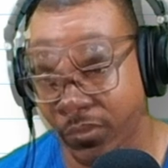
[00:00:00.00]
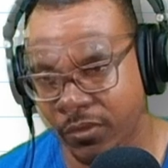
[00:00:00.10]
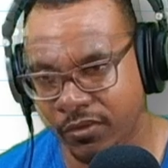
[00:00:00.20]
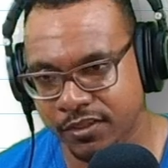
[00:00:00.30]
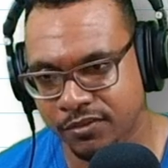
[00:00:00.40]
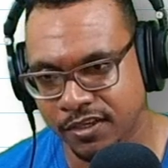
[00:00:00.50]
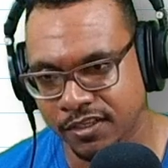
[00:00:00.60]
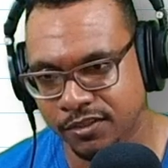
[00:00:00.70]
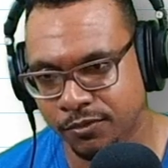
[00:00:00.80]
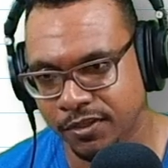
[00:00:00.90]
All right, so I
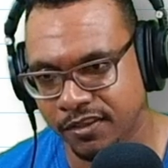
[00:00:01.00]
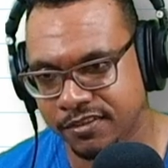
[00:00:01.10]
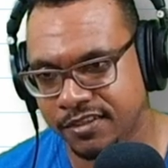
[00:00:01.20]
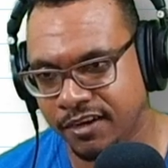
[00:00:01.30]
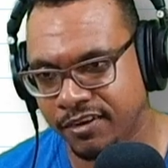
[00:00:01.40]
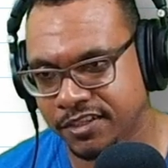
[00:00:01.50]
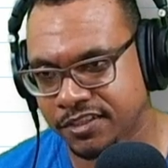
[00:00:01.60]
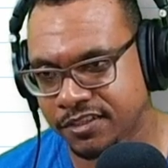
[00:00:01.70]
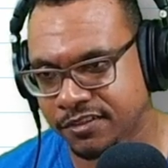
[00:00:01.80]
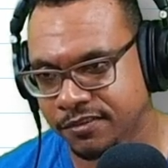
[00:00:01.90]
need to go in this
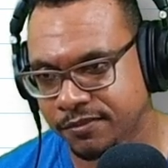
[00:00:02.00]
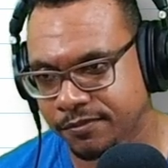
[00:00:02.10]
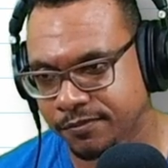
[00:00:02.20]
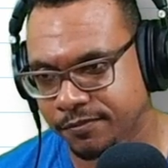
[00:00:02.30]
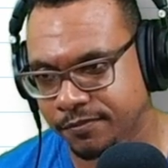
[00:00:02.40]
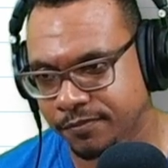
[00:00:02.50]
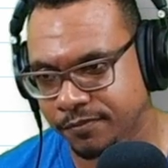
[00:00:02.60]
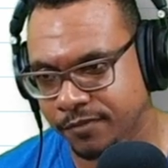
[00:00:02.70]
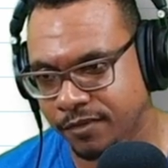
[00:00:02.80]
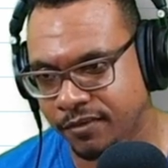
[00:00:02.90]
direction.
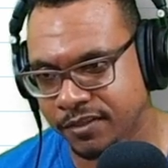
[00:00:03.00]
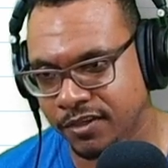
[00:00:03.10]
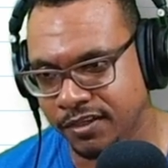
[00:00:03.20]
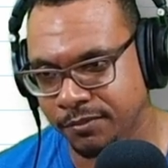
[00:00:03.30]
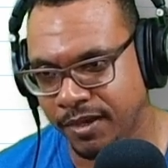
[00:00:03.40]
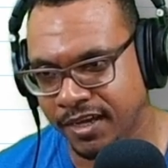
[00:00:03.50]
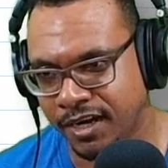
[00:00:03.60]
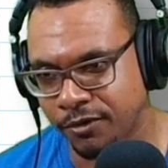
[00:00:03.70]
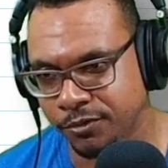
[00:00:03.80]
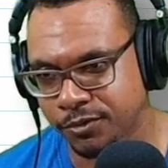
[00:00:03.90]
All right, so I need my
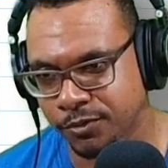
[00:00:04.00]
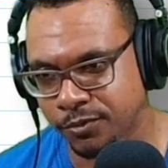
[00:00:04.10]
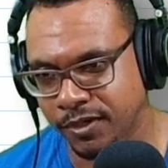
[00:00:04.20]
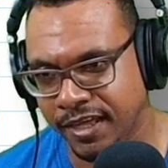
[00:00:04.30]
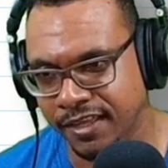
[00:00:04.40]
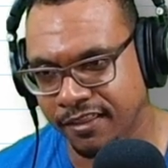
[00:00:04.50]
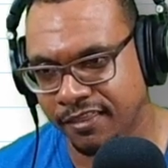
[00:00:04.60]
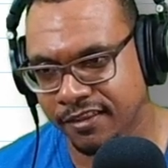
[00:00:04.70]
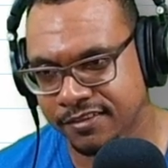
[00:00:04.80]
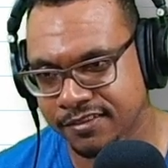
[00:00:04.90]
arrow to go like
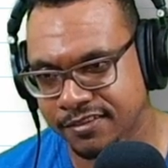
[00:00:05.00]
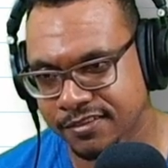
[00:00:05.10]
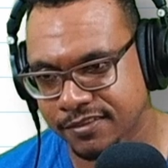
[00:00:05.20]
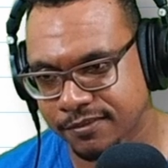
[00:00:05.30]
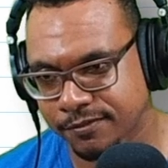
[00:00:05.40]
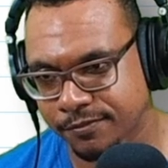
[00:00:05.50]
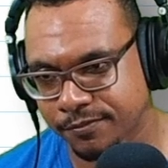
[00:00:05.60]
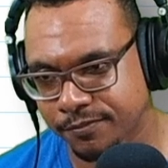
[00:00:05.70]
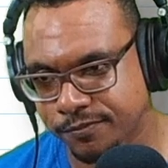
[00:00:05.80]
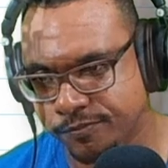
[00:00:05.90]
this.
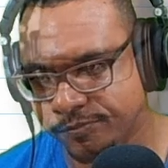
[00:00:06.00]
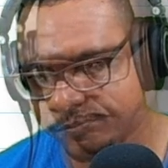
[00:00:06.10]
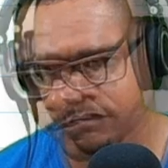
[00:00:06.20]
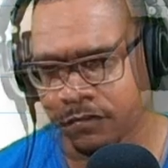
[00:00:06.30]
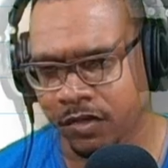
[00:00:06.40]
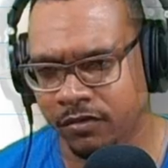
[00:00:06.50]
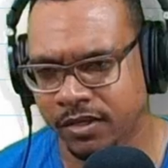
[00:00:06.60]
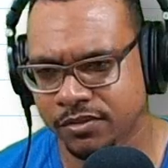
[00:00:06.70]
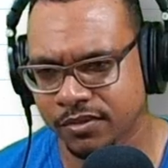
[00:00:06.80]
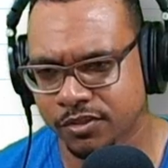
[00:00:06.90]
All
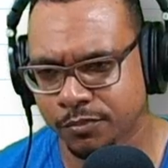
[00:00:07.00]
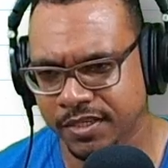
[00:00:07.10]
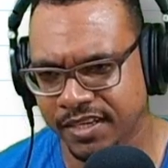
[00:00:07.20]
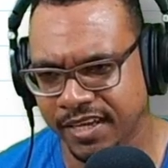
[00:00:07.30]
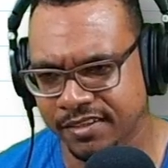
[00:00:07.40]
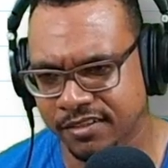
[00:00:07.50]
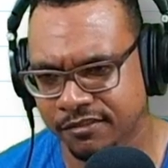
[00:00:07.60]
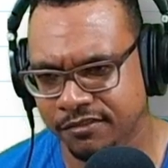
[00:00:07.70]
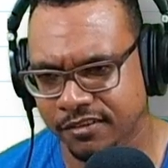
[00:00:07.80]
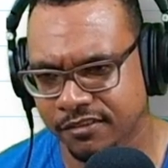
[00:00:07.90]
right, so this will be
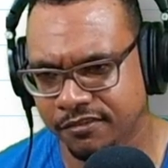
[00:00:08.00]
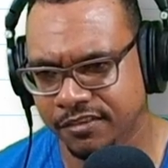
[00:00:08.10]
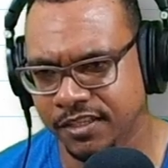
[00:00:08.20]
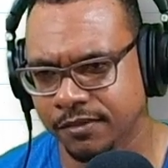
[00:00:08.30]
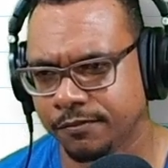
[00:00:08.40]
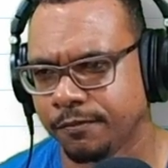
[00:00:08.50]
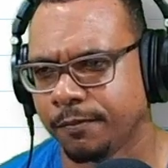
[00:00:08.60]
negative V.